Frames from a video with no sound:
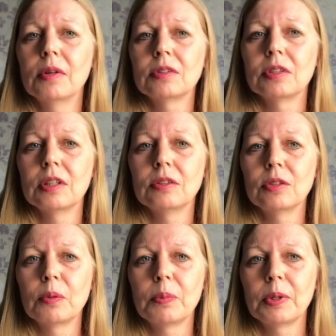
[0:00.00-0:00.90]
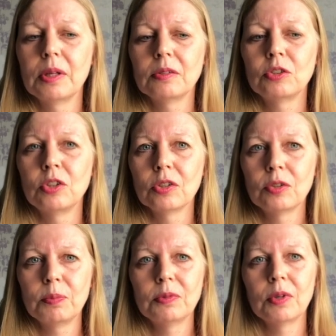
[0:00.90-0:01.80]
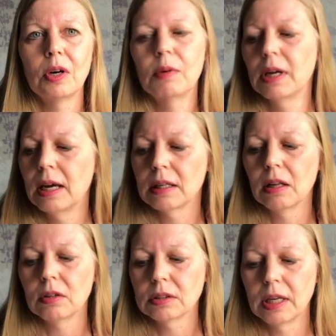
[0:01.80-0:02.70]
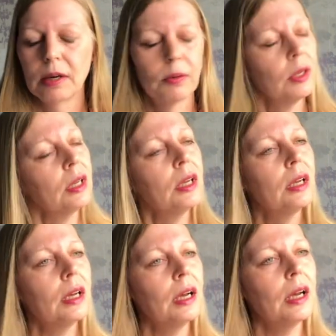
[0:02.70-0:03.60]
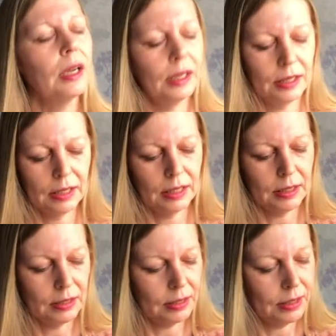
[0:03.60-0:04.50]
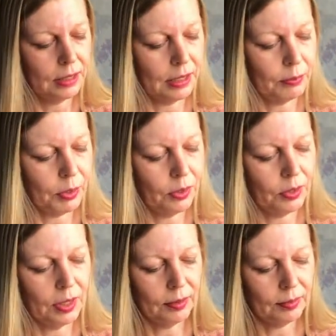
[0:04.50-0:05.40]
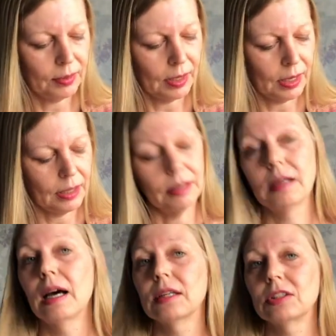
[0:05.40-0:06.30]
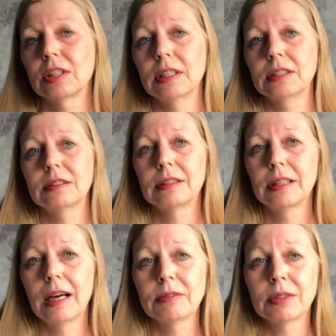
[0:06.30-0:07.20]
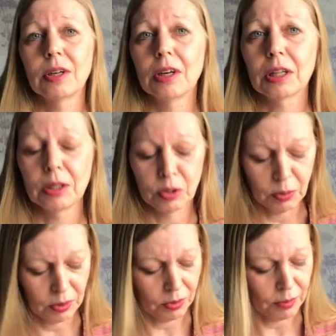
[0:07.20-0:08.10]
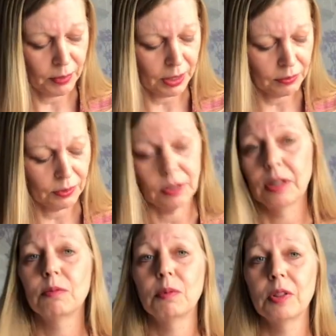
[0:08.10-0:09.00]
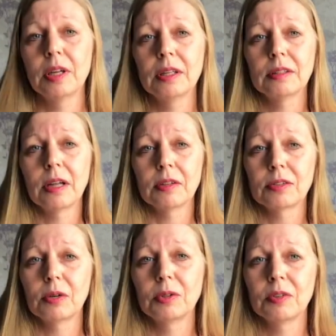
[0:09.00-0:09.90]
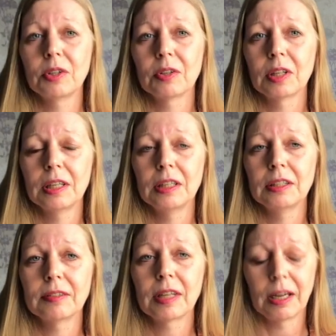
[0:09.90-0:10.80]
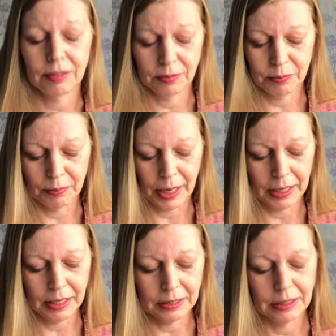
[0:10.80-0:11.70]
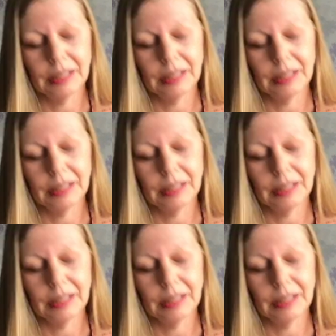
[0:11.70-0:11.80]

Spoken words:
turned up just before we had lockdown, and I bought this, and actually I haven't got a clue what I'm going to make with it. I saw one of the other ladies, Karen, buy it,